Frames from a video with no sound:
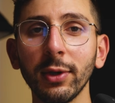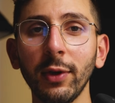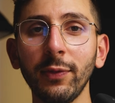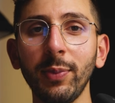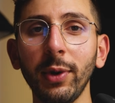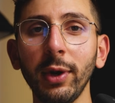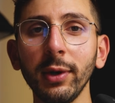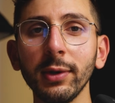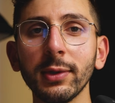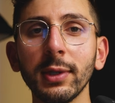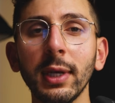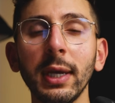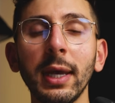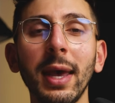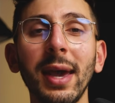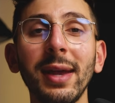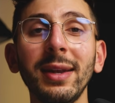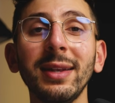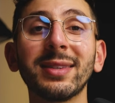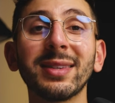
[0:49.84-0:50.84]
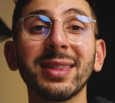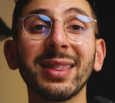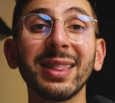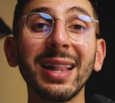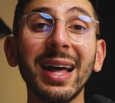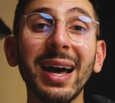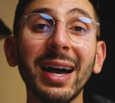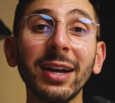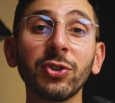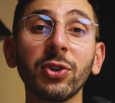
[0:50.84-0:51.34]
softbox, and it's
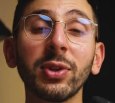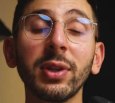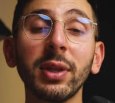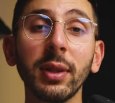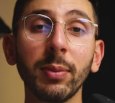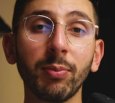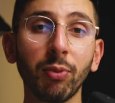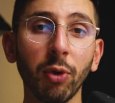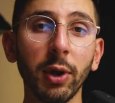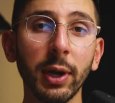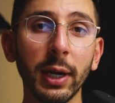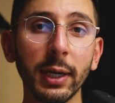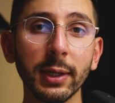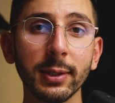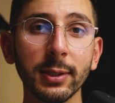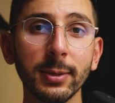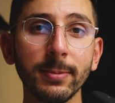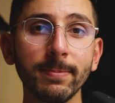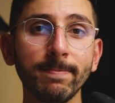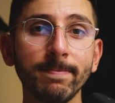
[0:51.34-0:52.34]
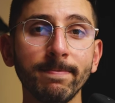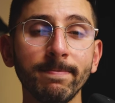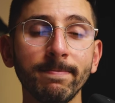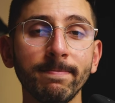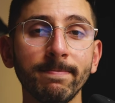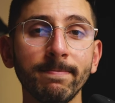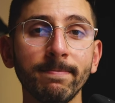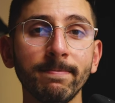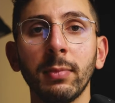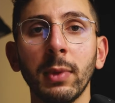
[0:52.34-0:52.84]
larger than the product.
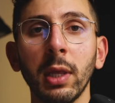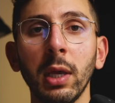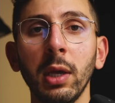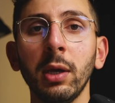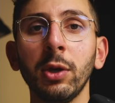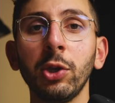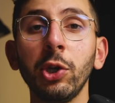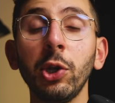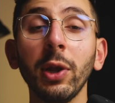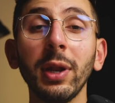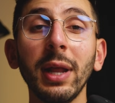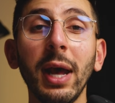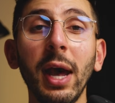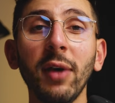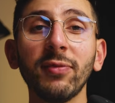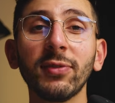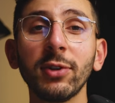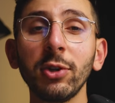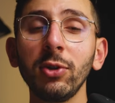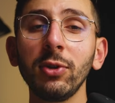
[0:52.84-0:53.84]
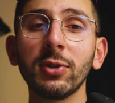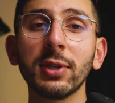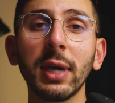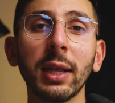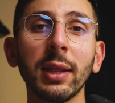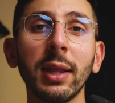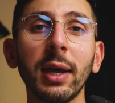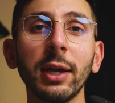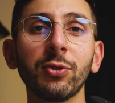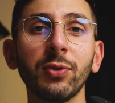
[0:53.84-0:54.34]
You don't have to use a
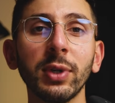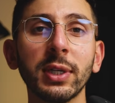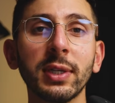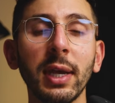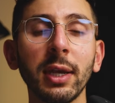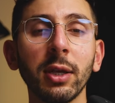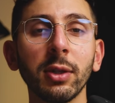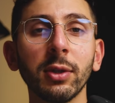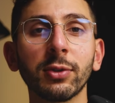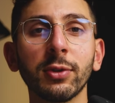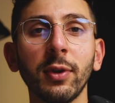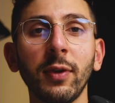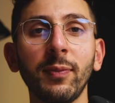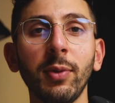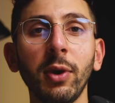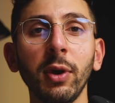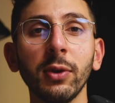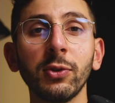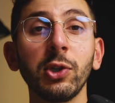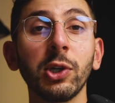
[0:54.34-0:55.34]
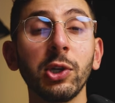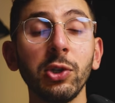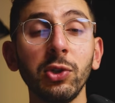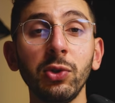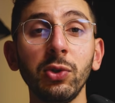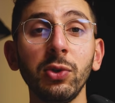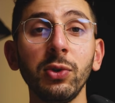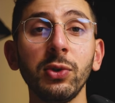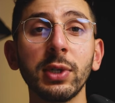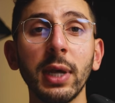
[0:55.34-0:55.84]
large rectangular softbox. You can
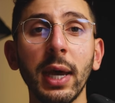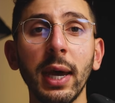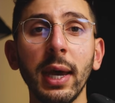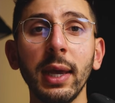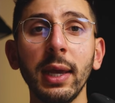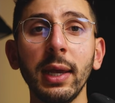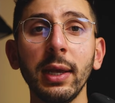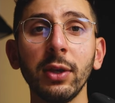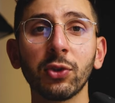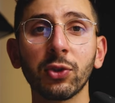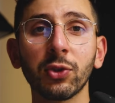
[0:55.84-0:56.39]
use a